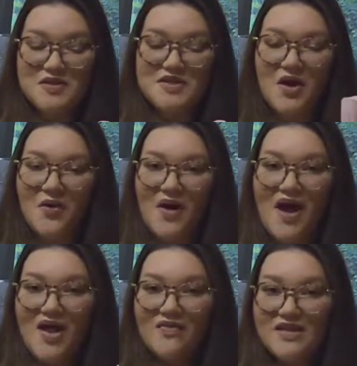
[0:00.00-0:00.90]
So
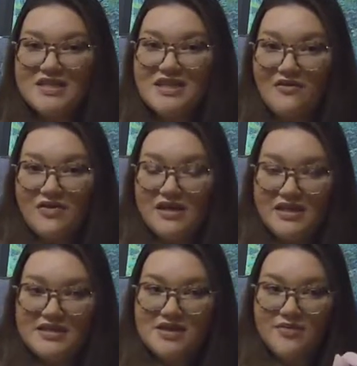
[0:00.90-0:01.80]
this definitely
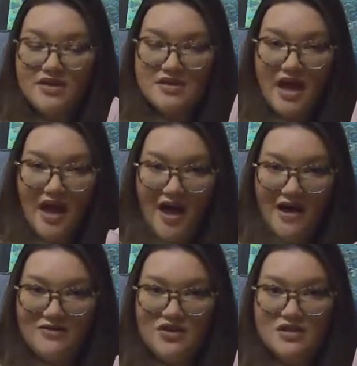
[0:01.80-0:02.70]
is something to
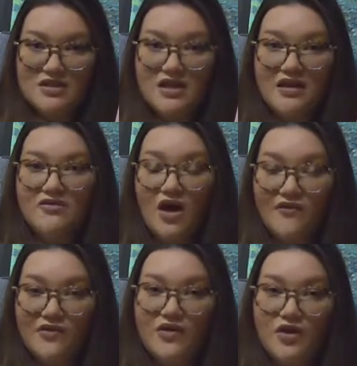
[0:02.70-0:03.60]
have, just if
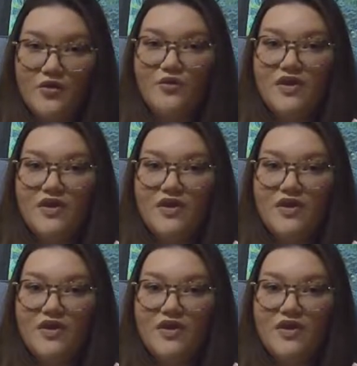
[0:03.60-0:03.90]
not for you,